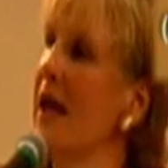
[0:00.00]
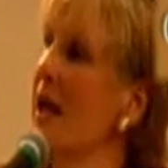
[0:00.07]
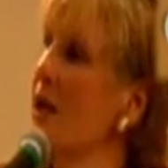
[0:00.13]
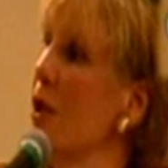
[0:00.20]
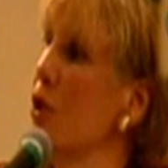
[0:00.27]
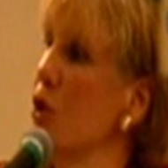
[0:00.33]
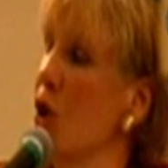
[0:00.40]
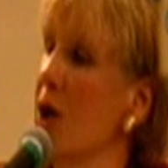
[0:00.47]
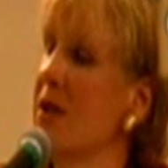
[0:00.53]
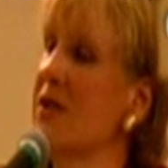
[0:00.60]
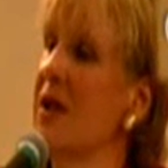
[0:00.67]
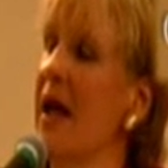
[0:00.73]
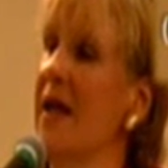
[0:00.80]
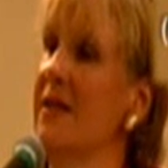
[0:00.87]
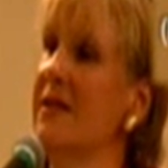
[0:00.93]
An urban planner looks
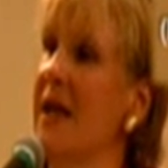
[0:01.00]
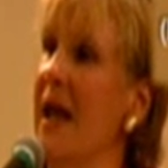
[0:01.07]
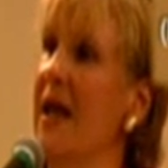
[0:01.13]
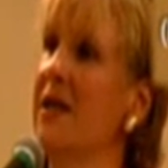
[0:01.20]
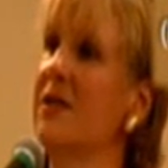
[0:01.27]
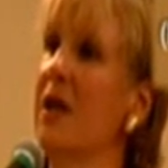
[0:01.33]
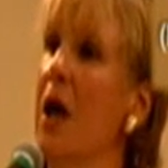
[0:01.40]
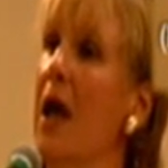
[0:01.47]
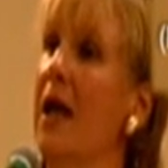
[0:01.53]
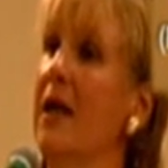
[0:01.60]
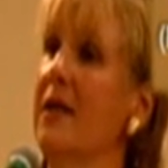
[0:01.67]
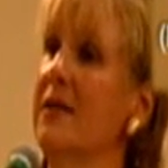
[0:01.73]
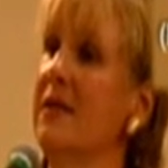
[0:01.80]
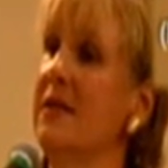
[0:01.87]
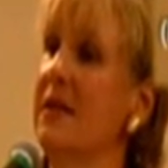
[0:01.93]
and takes
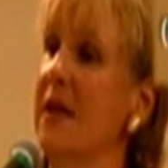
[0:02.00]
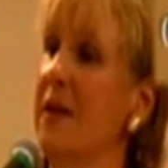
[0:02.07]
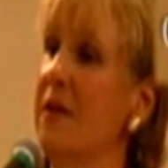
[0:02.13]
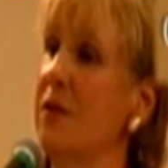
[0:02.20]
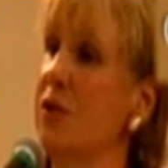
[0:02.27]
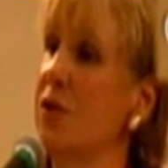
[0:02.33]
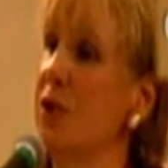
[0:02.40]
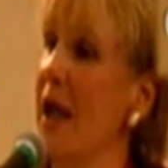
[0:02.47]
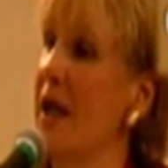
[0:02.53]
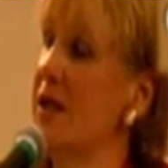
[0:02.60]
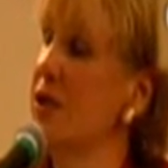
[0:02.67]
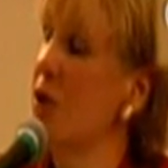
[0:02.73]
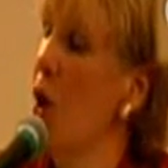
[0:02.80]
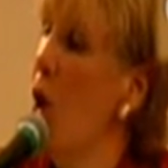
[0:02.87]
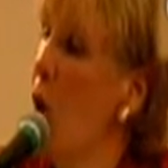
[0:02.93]

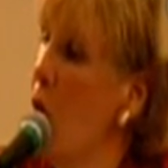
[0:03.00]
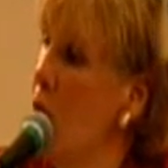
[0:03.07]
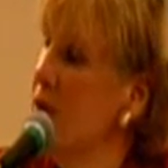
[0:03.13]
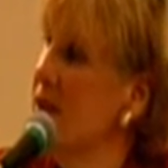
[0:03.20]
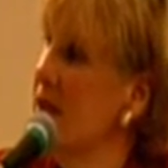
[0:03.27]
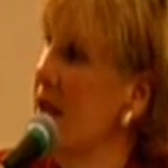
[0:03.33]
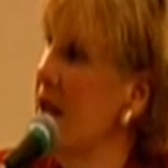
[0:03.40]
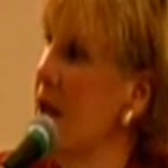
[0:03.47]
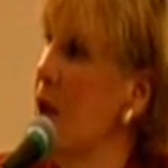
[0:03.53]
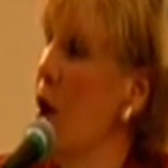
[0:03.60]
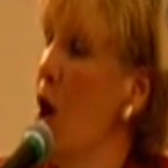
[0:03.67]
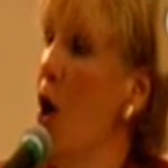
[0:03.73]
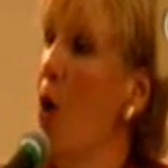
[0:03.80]
the whole city,